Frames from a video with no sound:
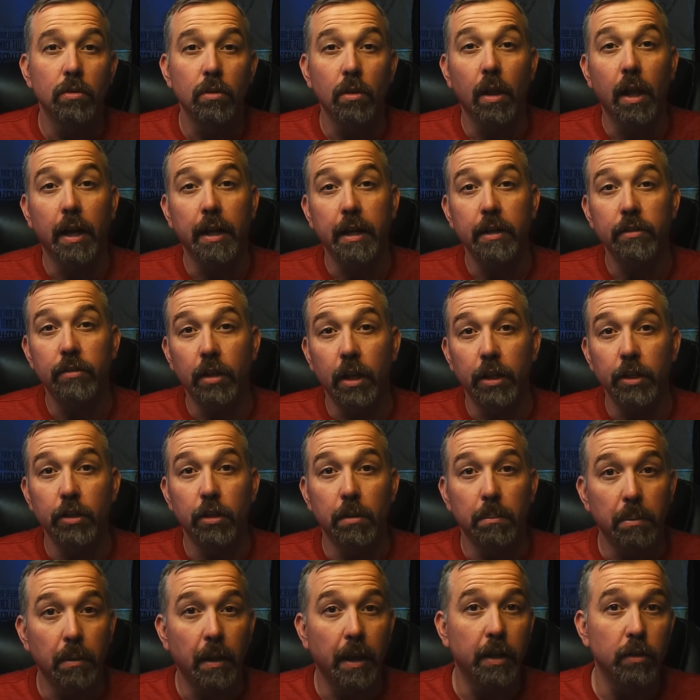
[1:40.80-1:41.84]
So like I said,
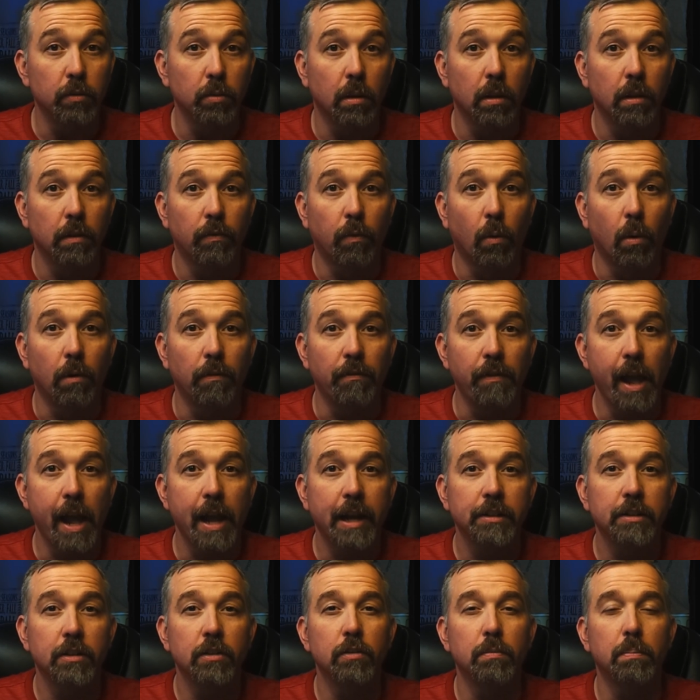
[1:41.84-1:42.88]
you can play as one of the 4
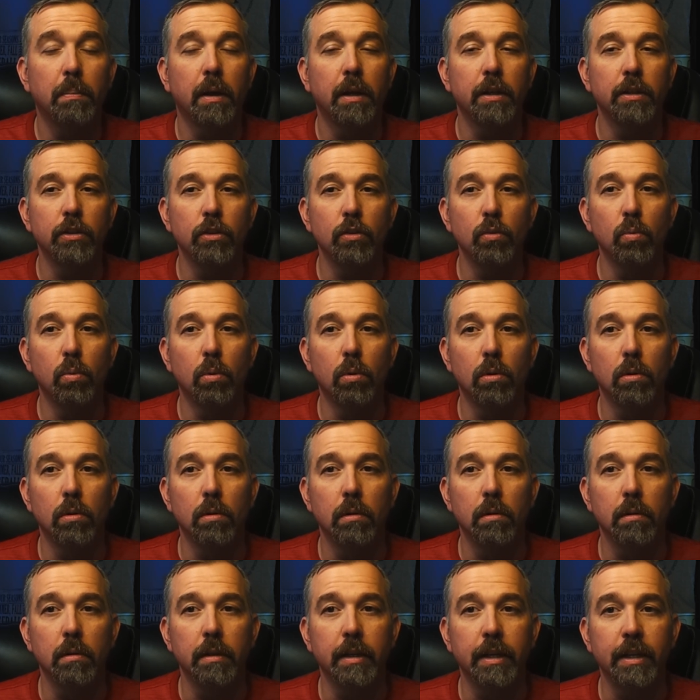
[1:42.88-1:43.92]
factions, but you
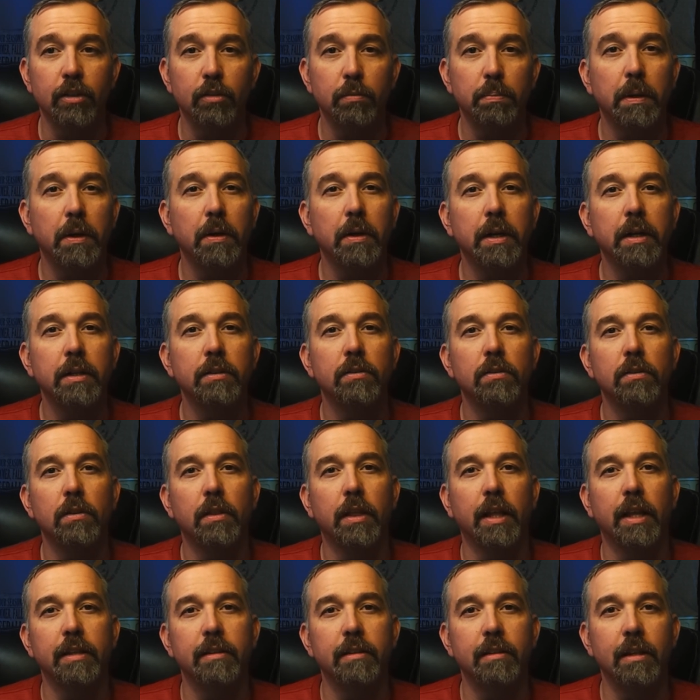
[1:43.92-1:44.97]
will experience
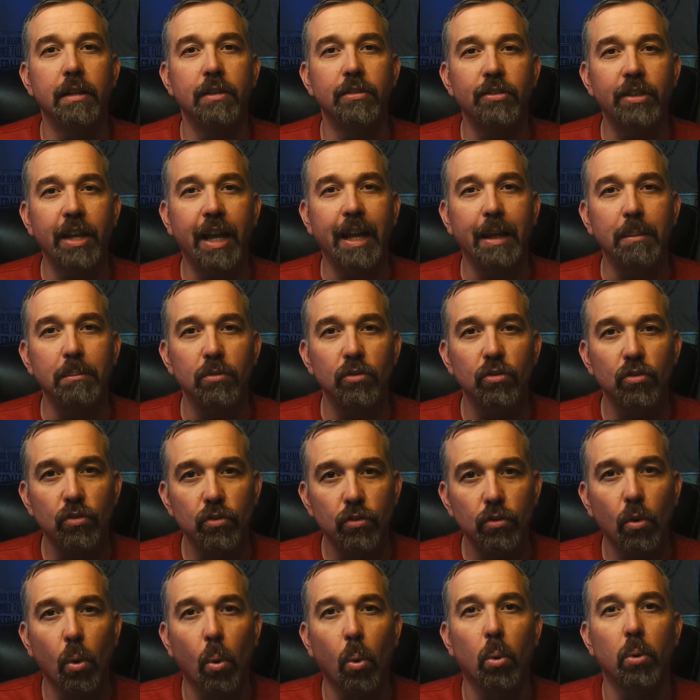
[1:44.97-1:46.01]
the same
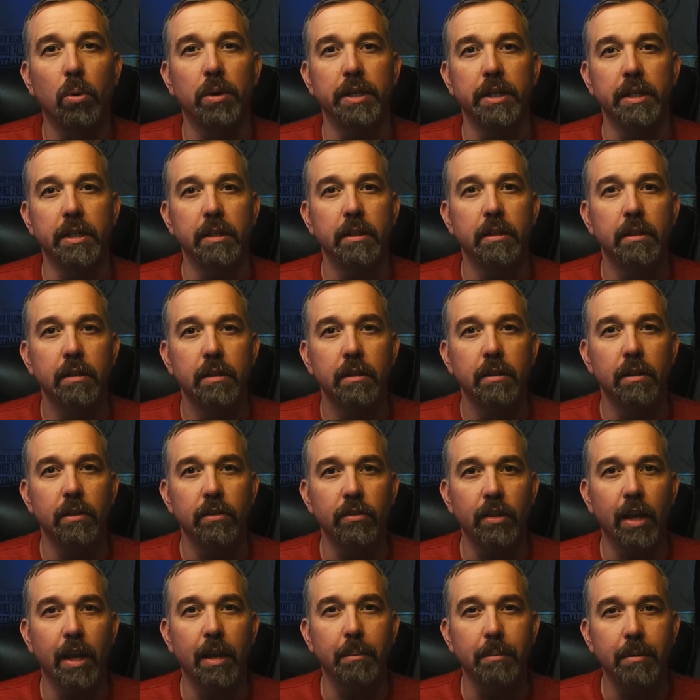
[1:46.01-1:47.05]
story, the
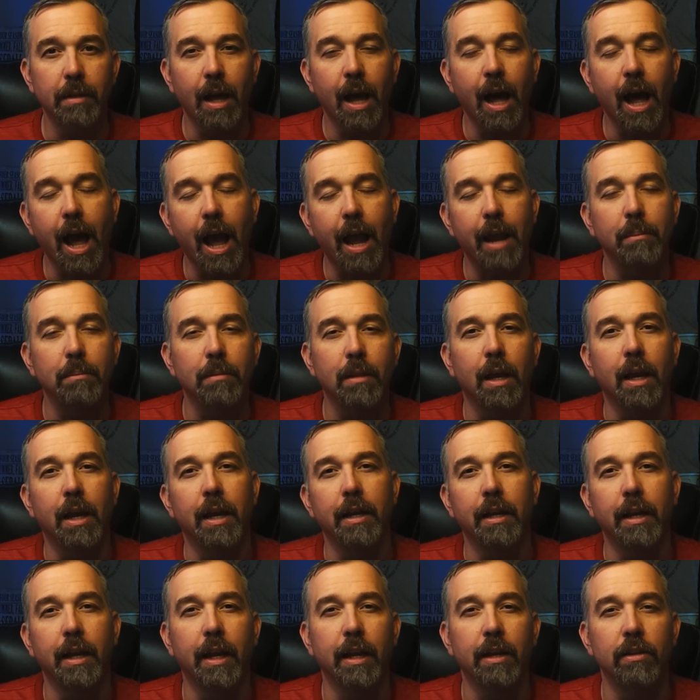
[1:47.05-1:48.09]
same
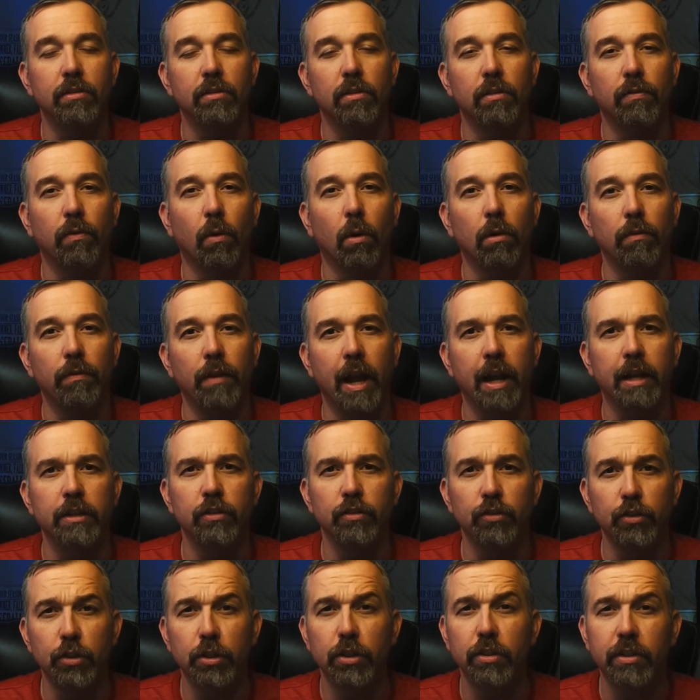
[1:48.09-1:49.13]
timeline as the 4
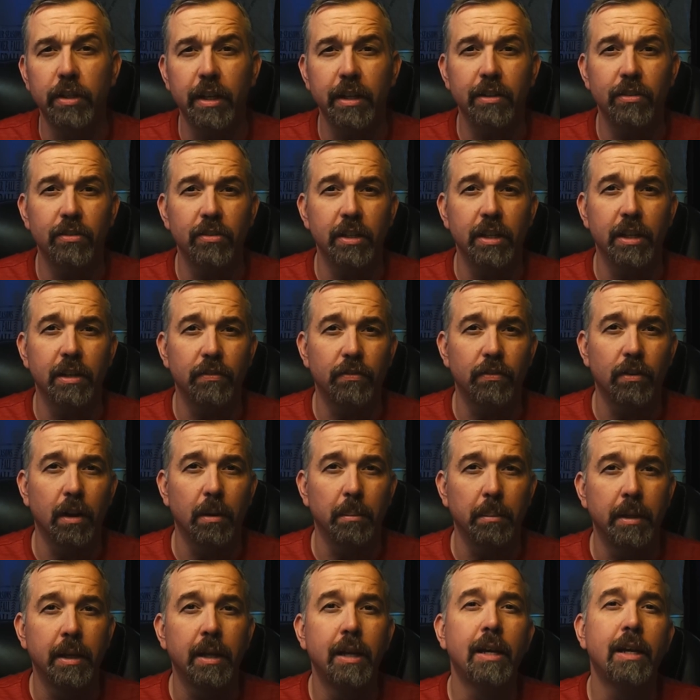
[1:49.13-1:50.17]
factions. You just get to see it
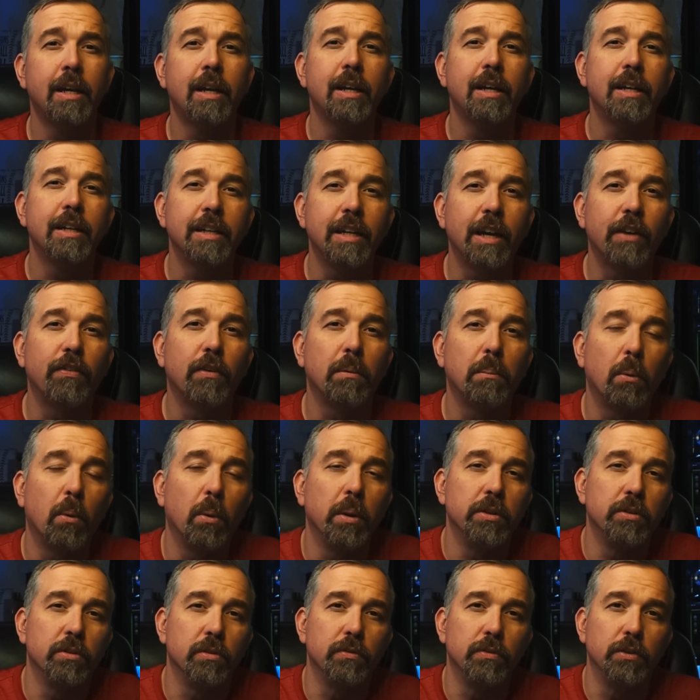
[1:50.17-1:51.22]
from different
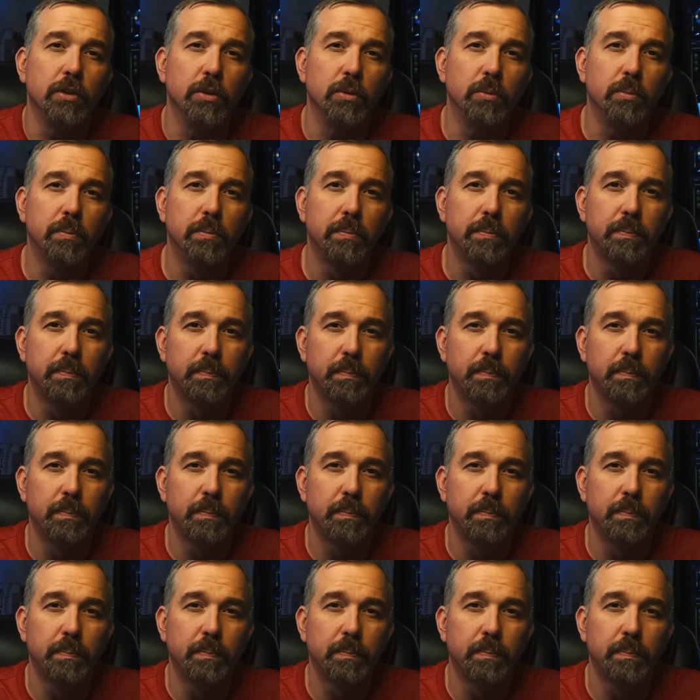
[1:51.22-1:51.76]
points of view.